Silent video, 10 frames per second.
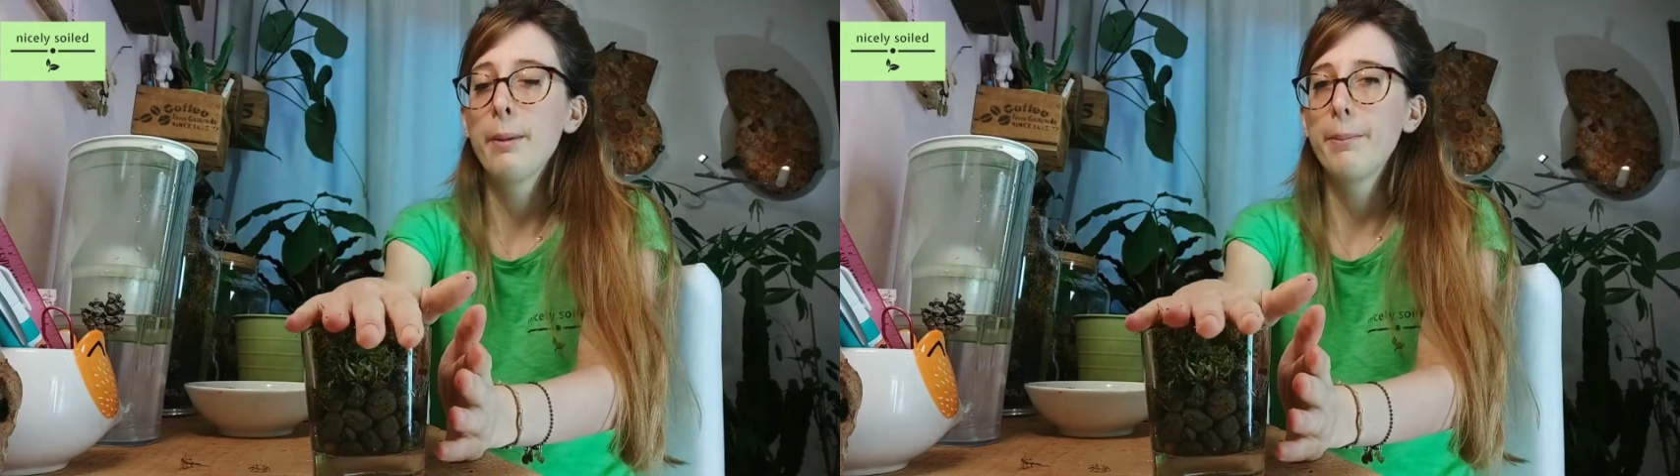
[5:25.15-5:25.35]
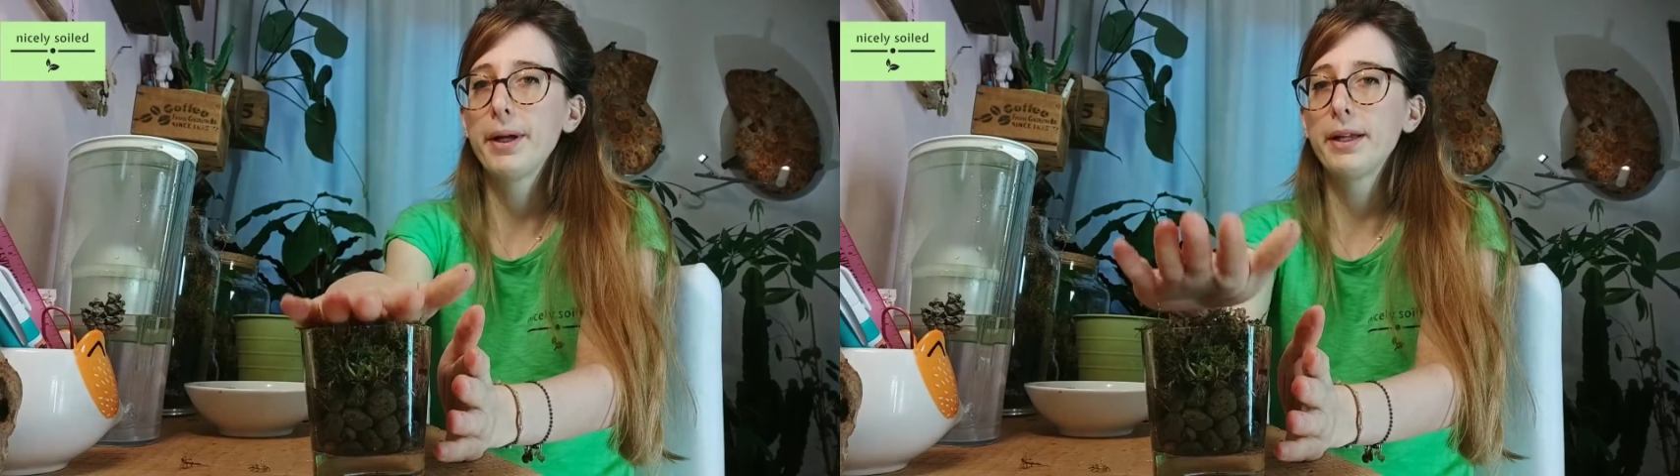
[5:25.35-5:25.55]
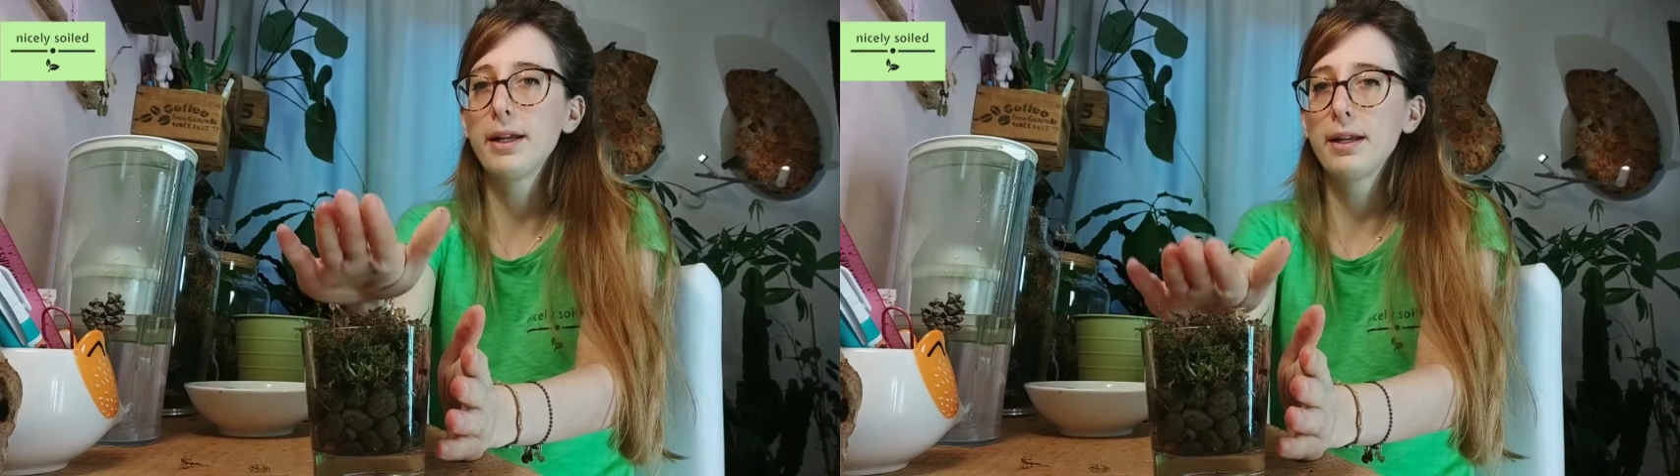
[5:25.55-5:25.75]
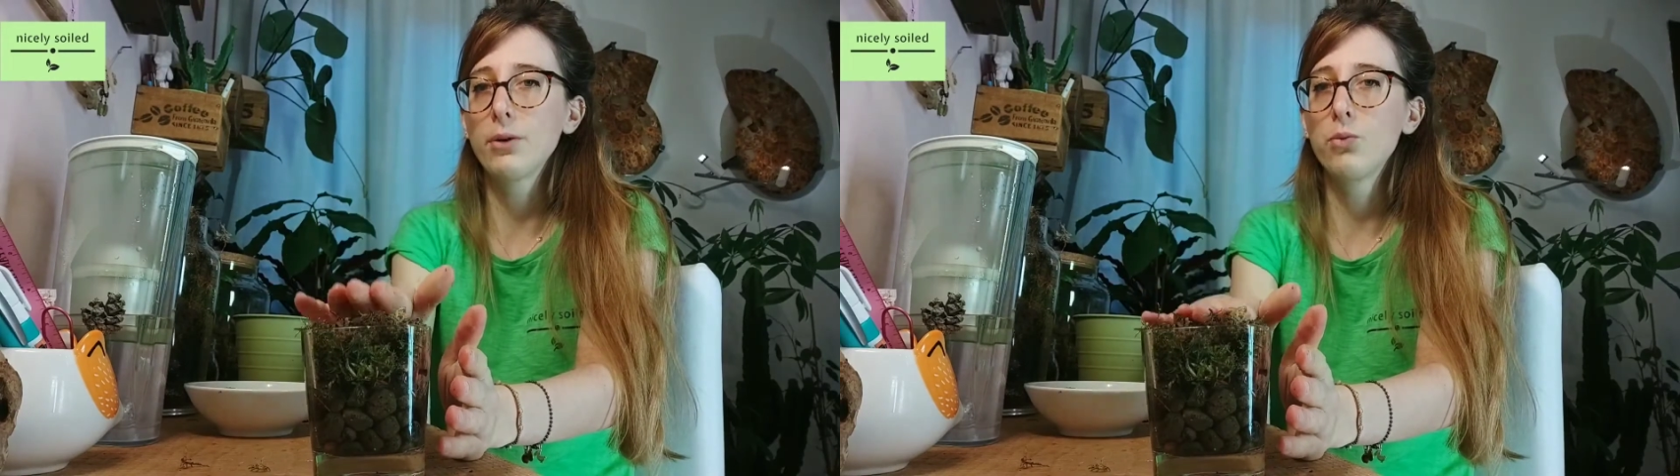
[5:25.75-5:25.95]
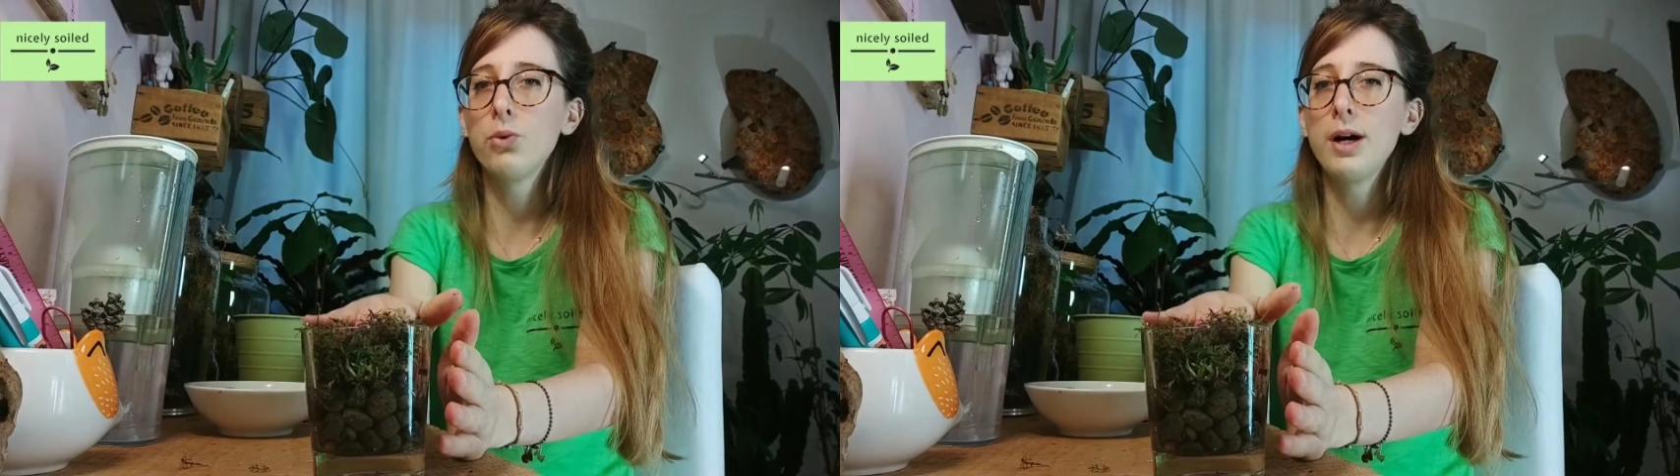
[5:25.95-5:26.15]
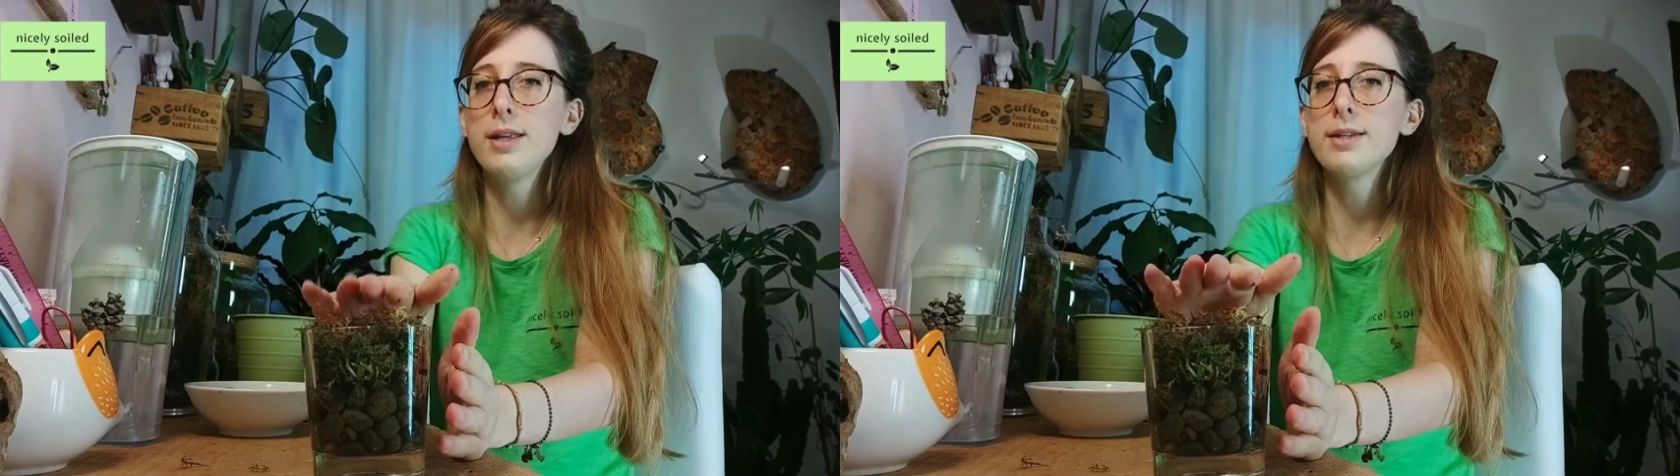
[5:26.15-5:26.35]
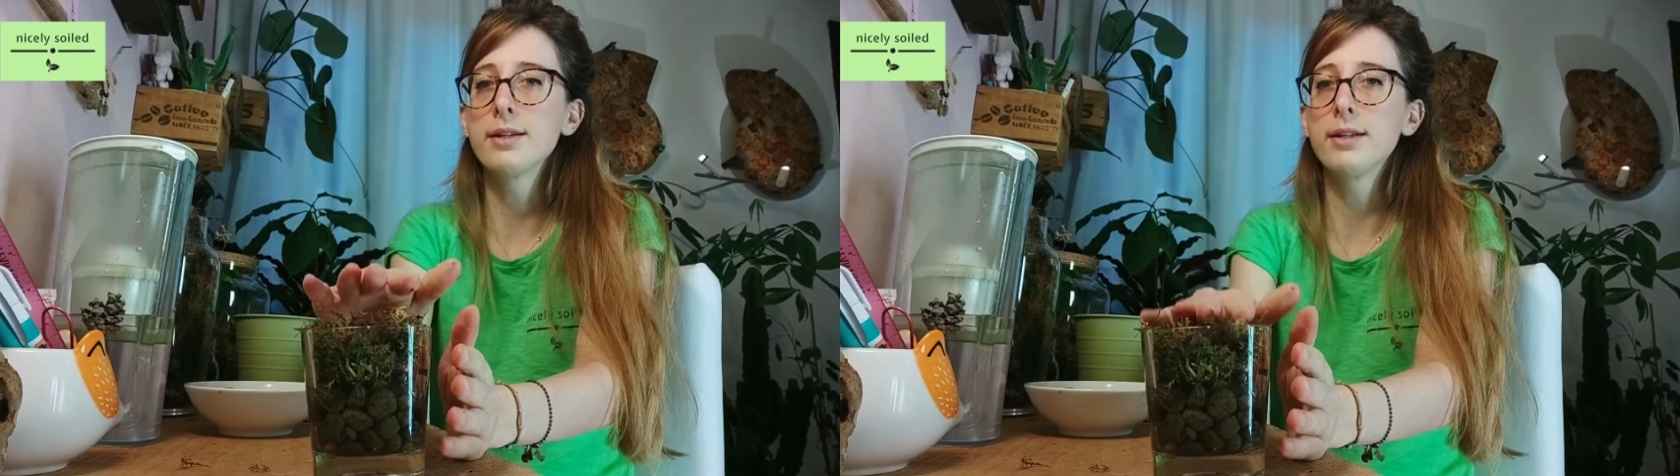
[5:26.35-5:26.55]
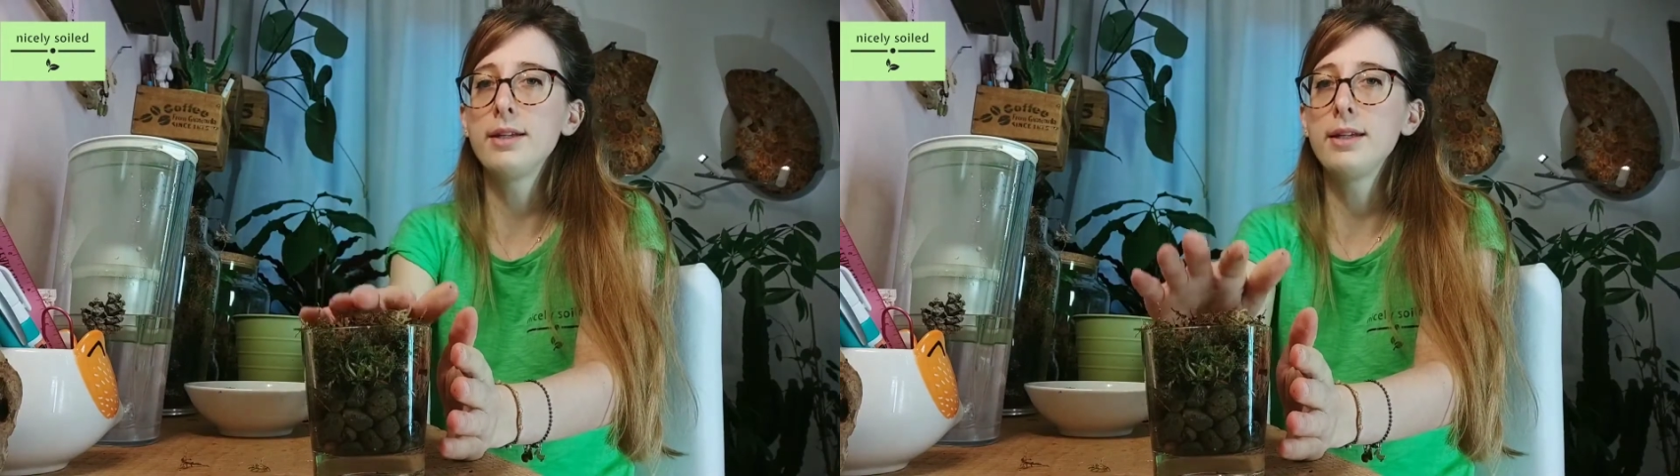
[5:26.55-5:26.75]
but once
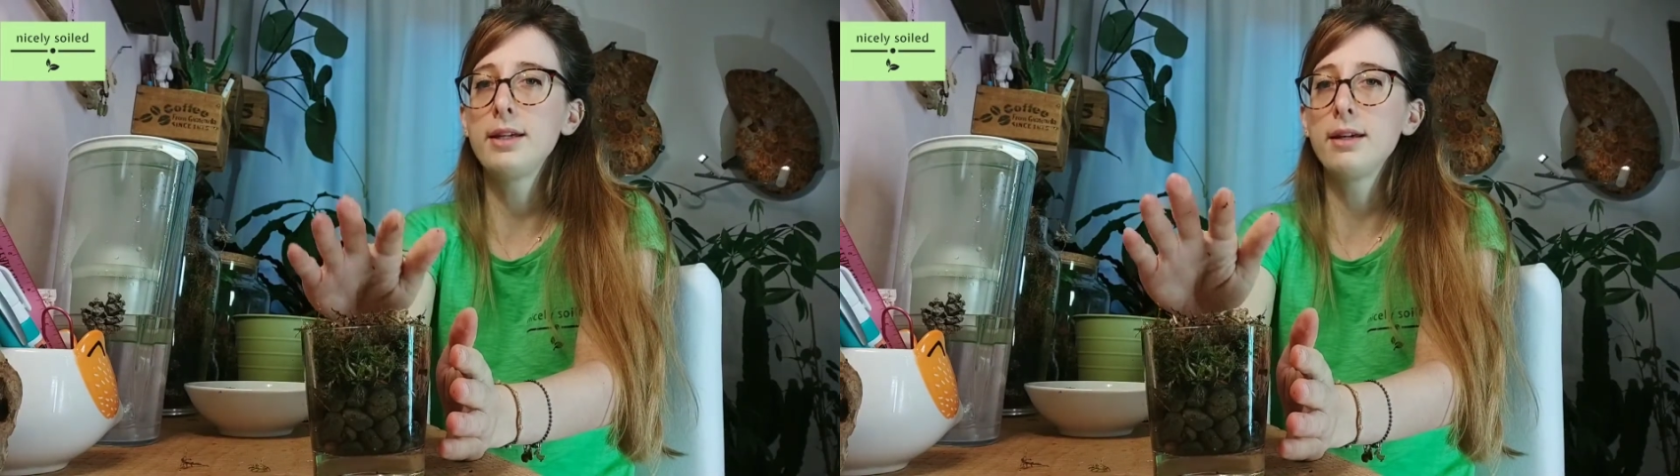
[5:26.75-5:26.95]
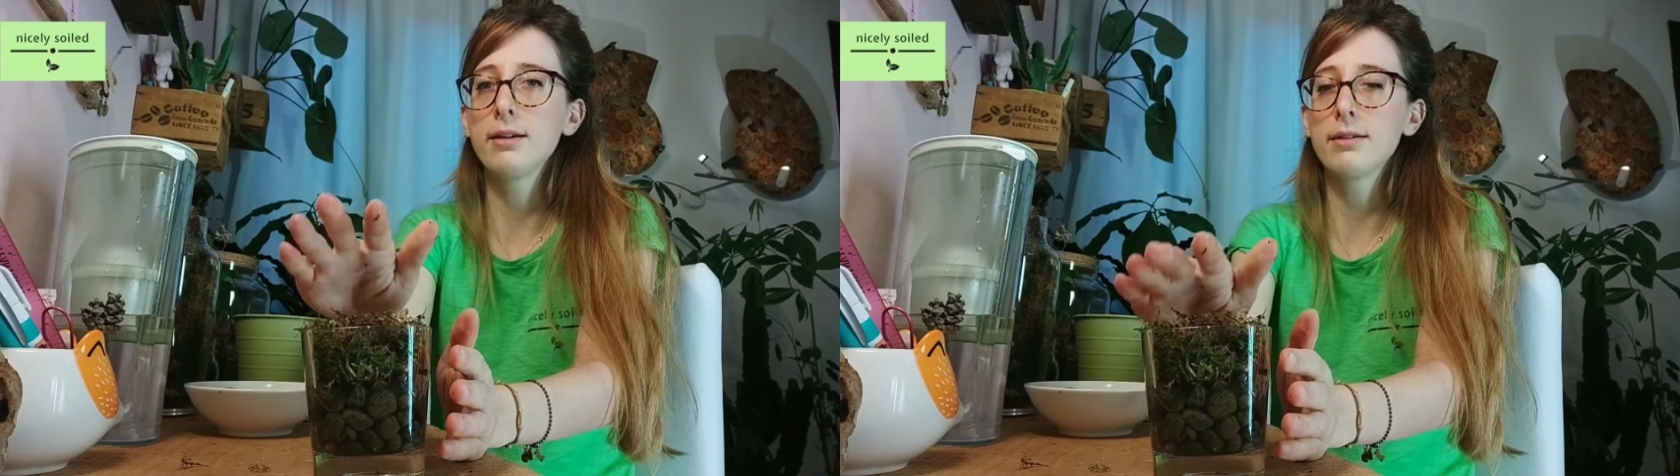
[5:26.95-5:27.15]
the